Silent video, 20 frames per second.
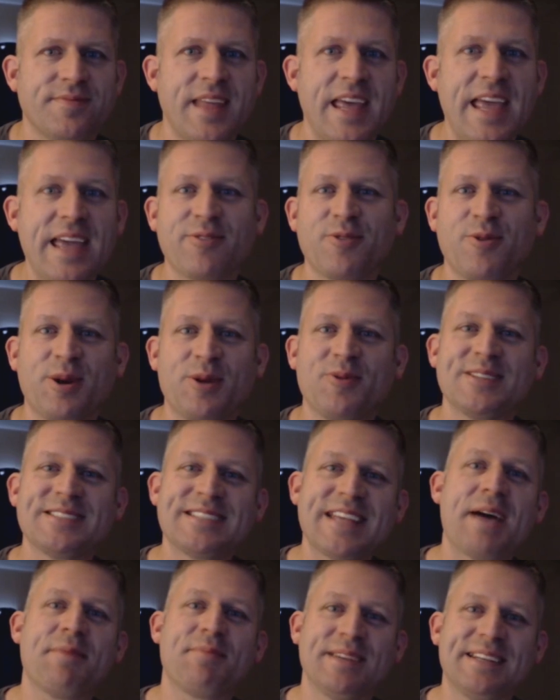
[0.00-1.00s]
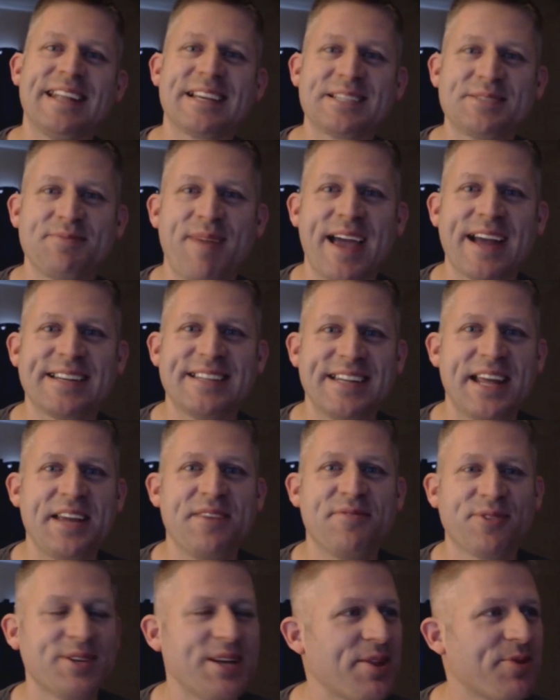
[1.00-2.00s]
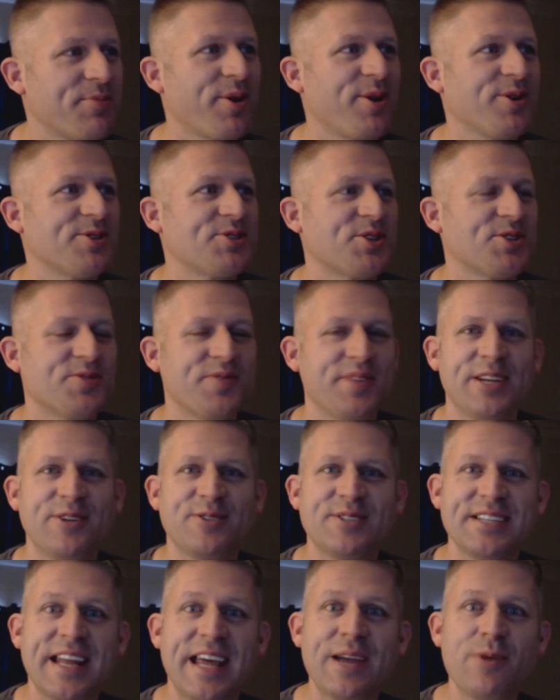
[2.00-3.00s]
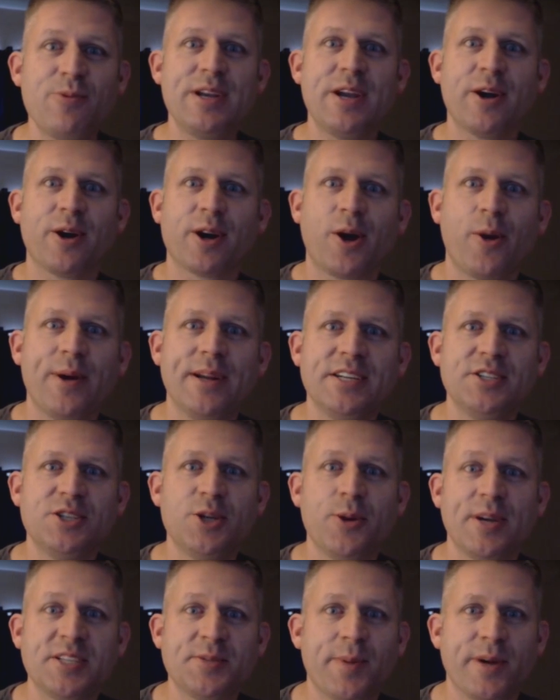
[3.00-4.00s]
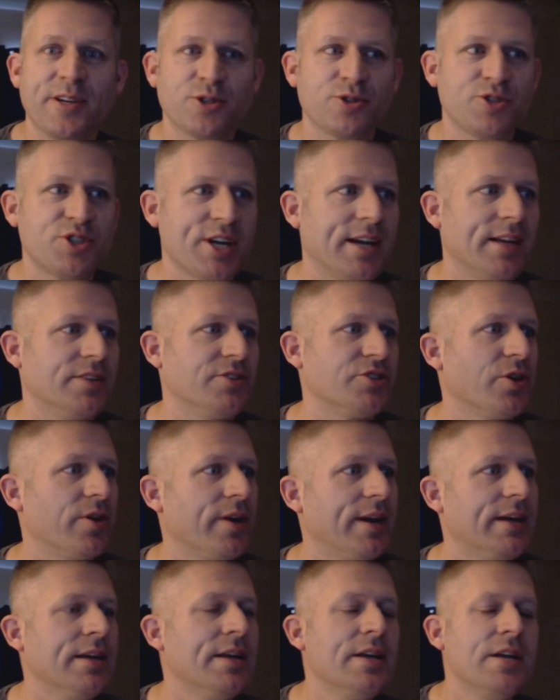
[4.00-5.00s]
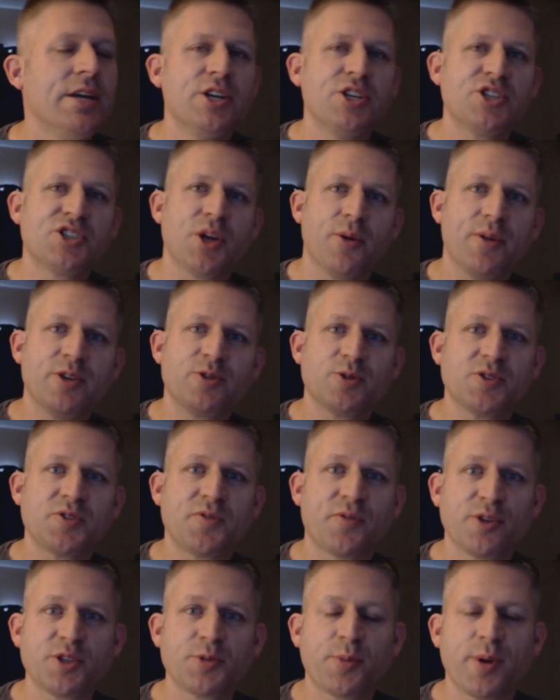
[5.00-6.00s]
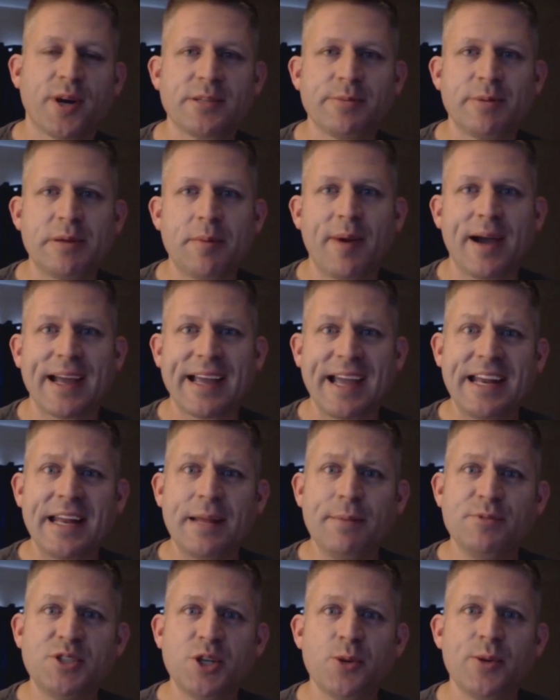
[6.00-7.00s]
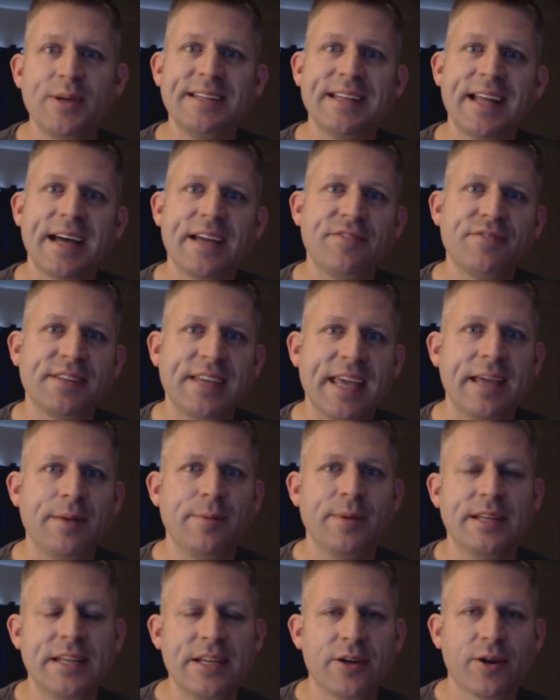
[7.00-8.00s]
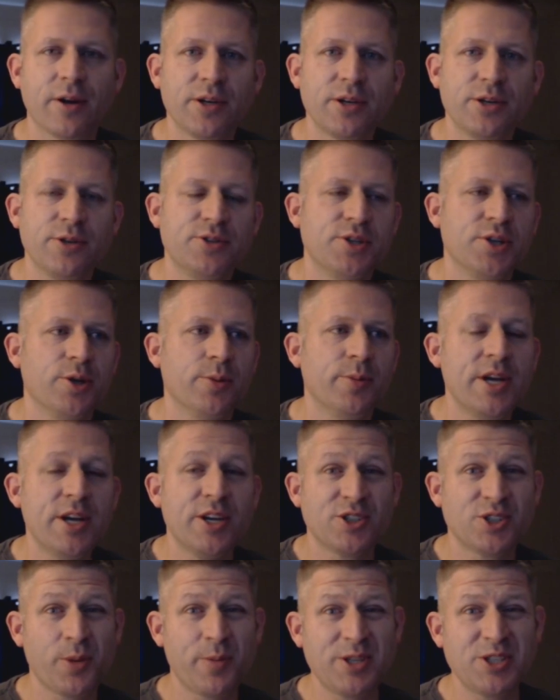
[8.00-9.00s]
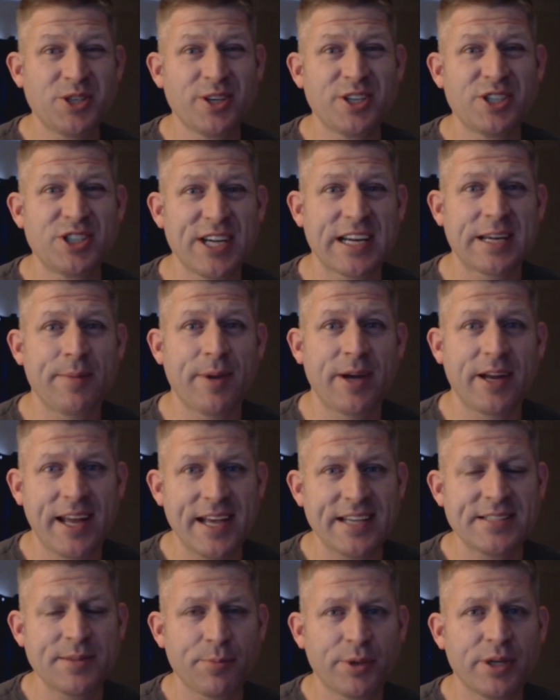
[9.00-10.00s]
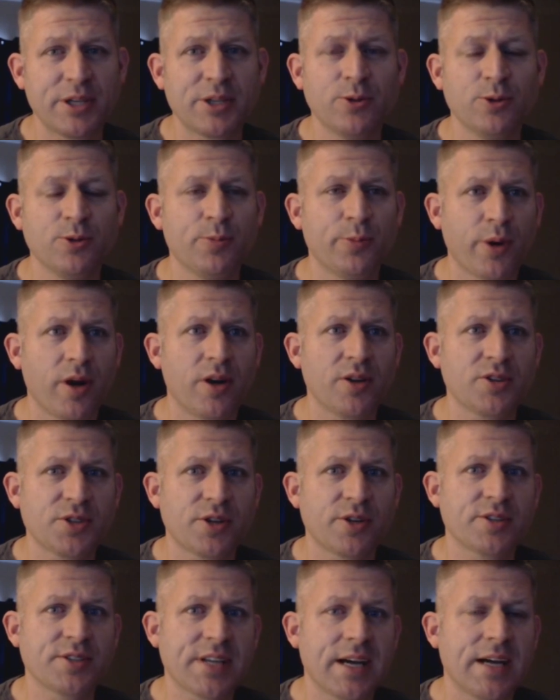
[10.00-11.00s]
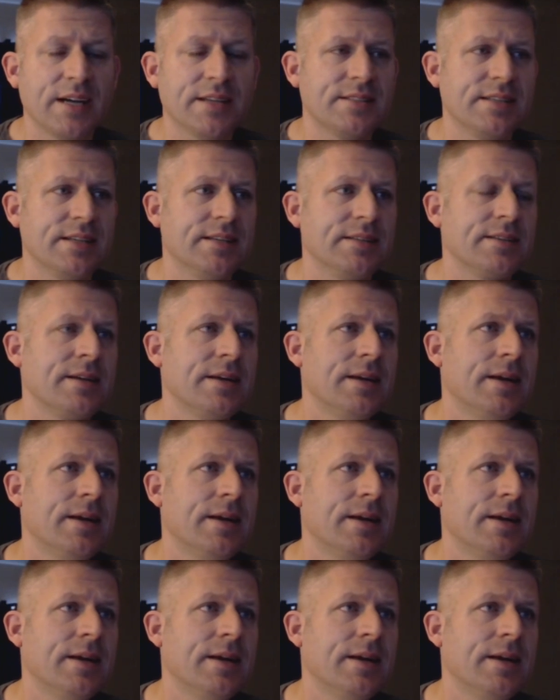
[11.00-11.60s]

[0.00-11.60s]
Hey everyone, what's happening? Lex back today for another Brawl Stars video. Today we are going to do a special challenge. Alright, so this was first brought to me by a guy named Doing Life Gaming here on YouTube, so be sure to check him out. He has some pretty cool Brawl Stars content.